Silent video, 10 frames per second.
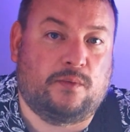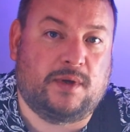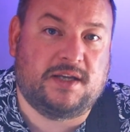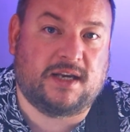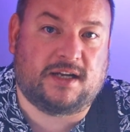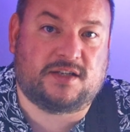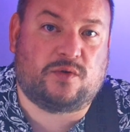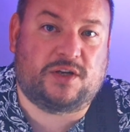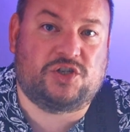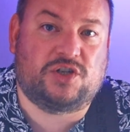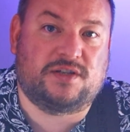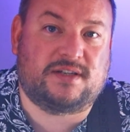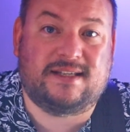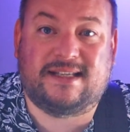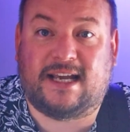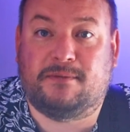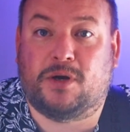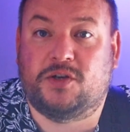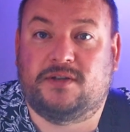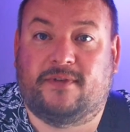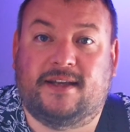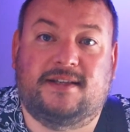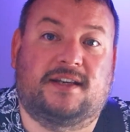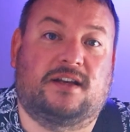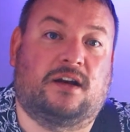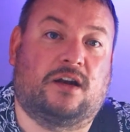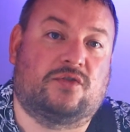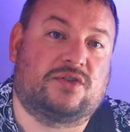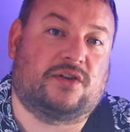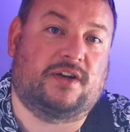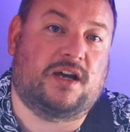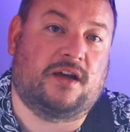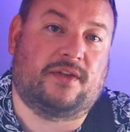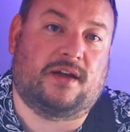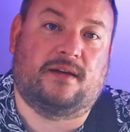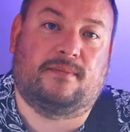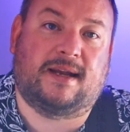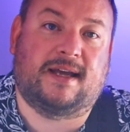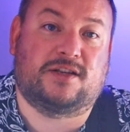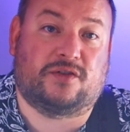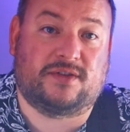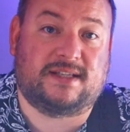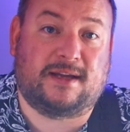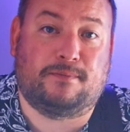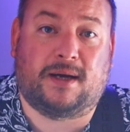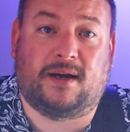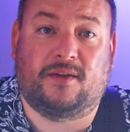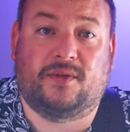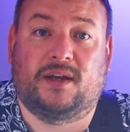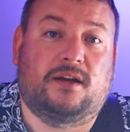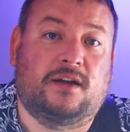where you can ask questions and stay motivated alongside other players on the same path.